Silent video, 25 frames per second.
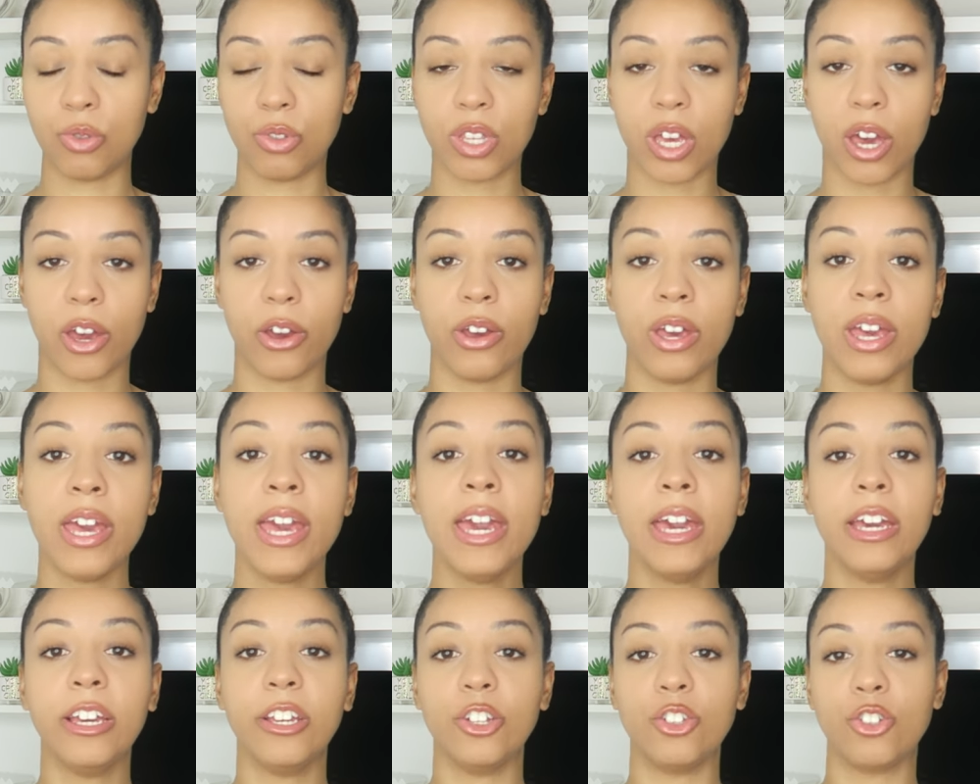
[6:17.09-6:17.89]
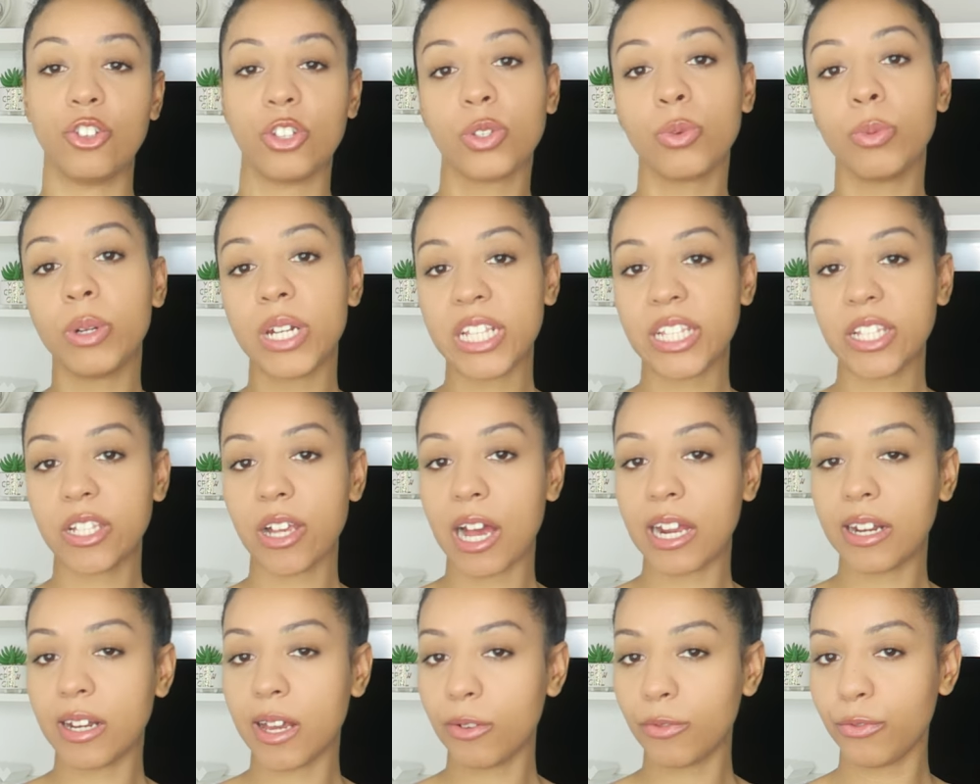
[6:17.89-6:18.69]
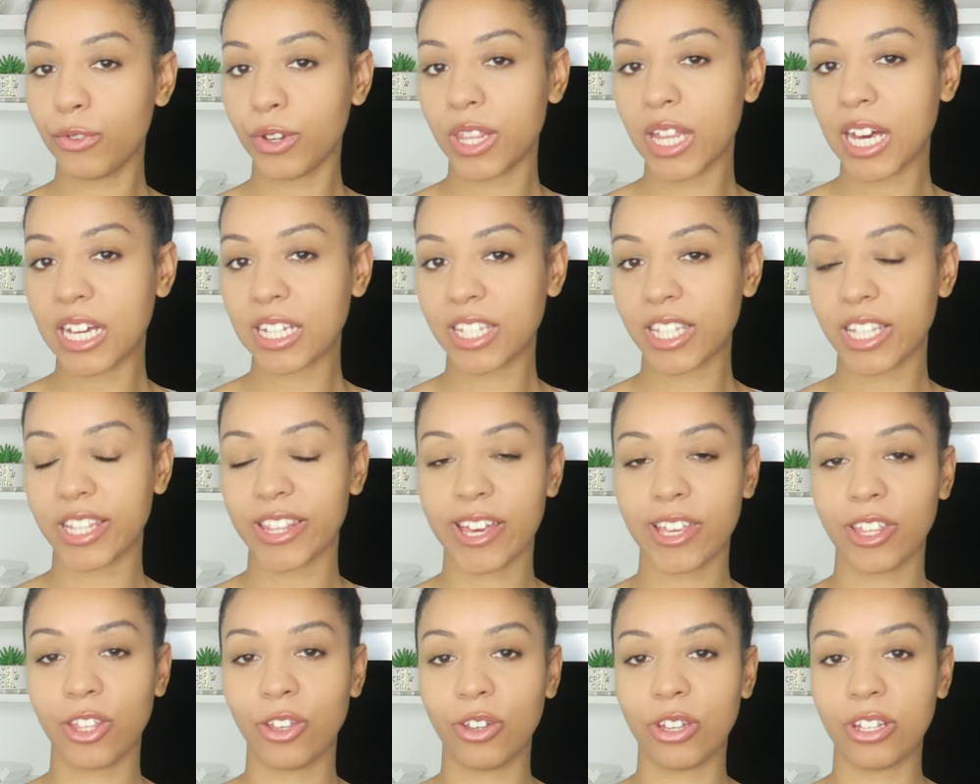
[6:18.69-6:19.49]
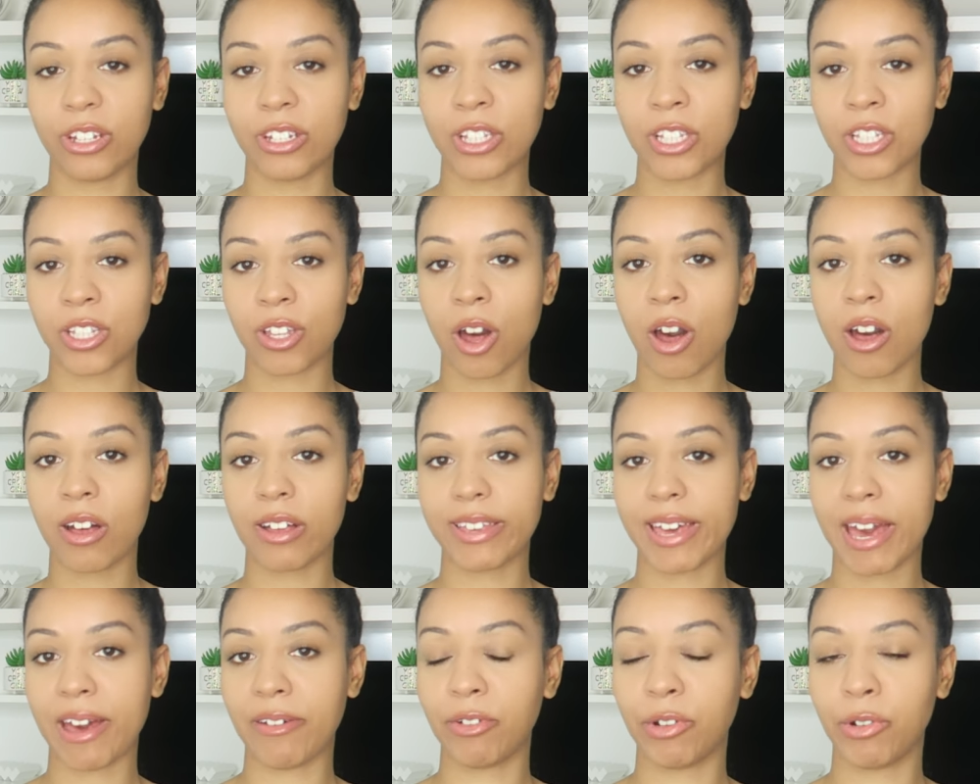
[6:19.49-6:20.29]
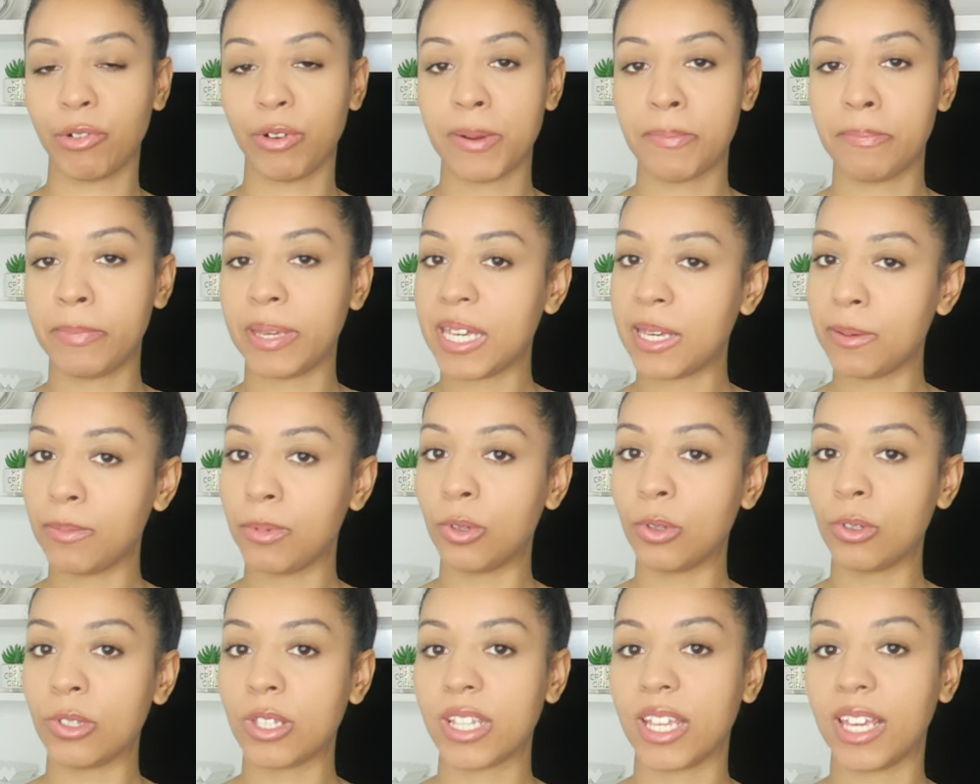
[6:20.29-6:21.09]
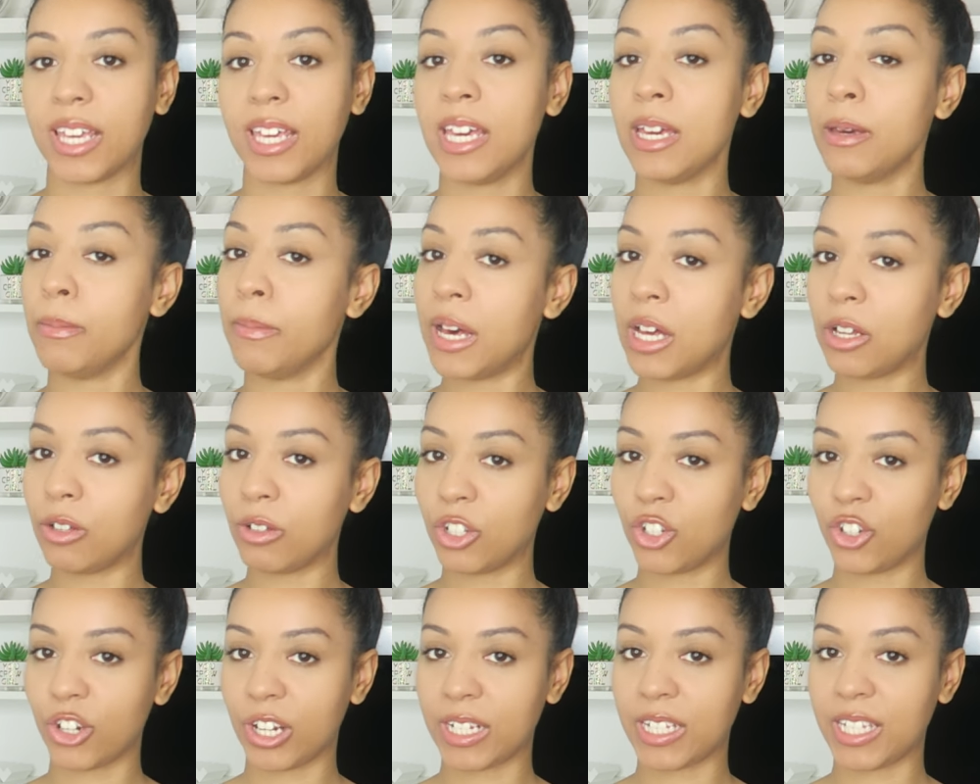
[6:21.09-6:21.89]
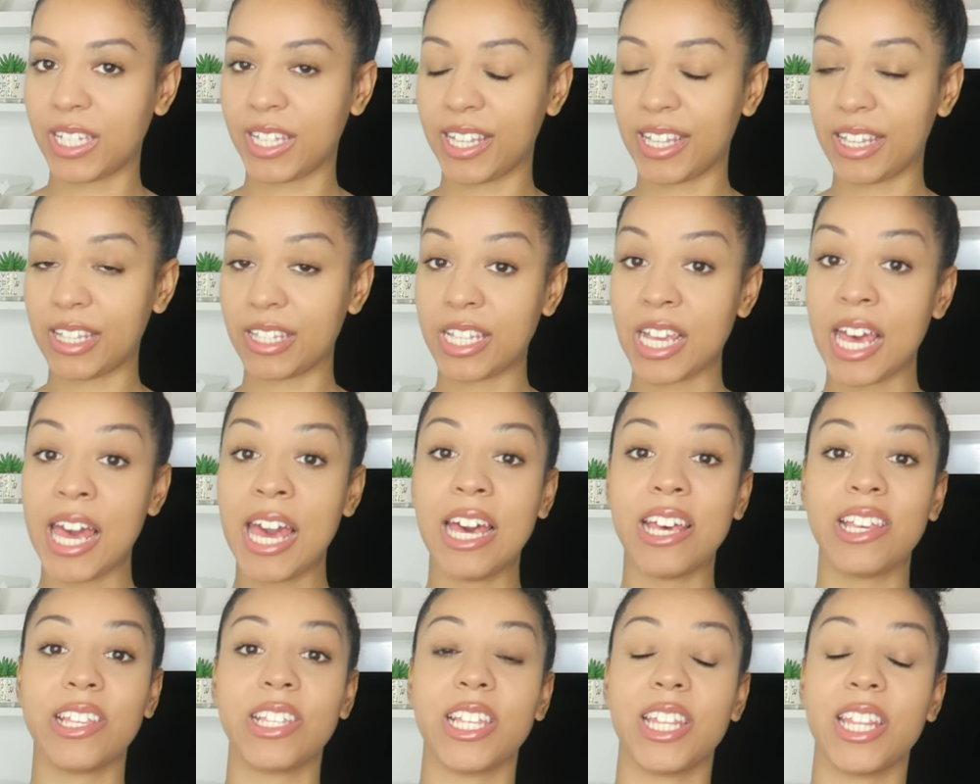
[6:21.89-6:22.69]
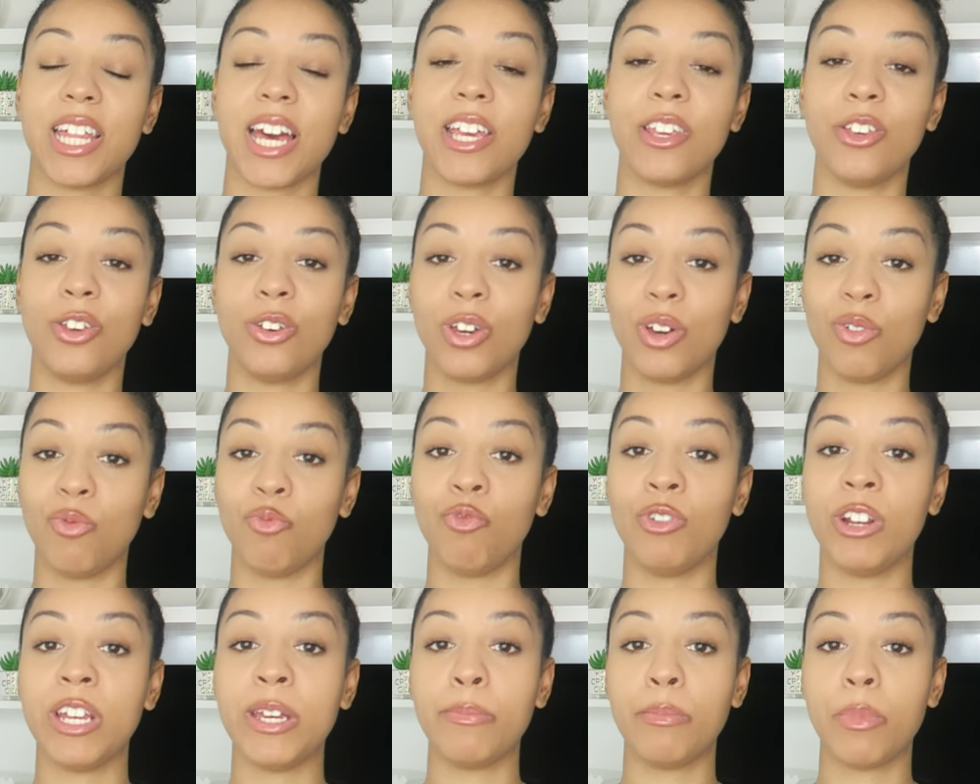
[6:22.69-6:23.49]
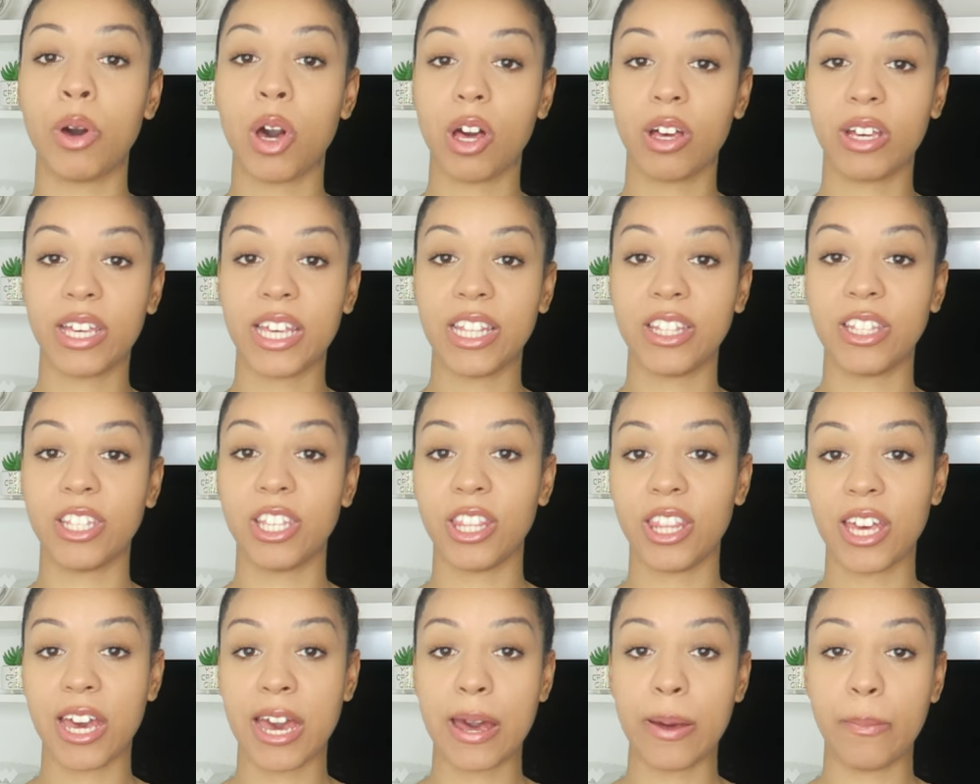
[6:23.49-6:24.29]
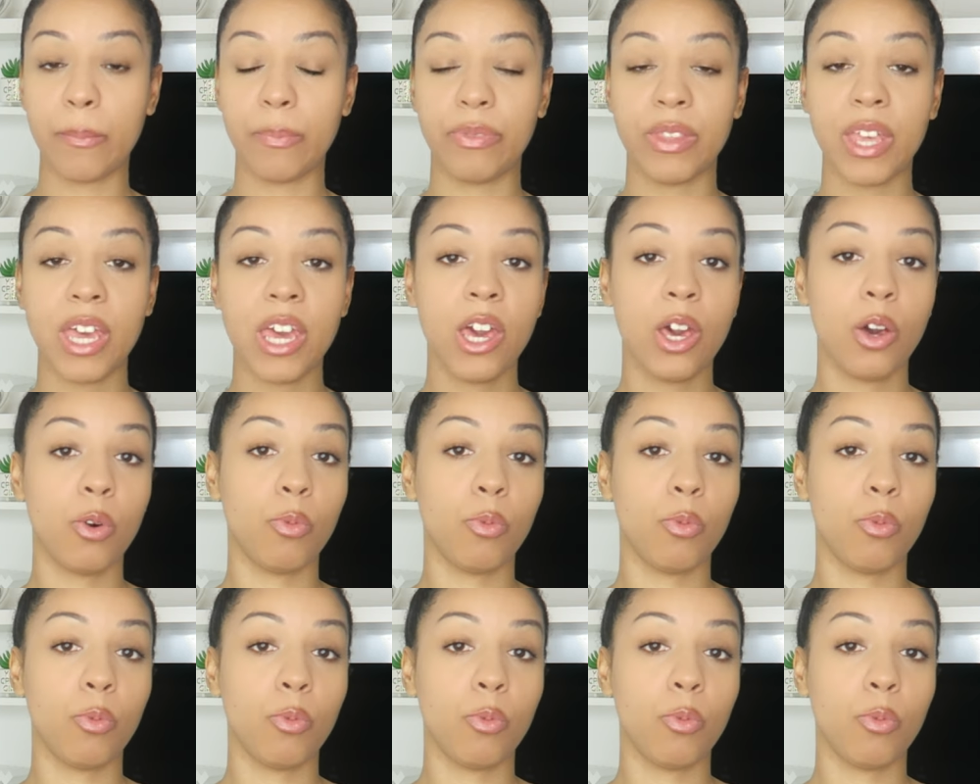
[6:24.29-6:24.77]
So, you just want to sign up for that so that you can start gathering people's email addresses so that you can remarket to them,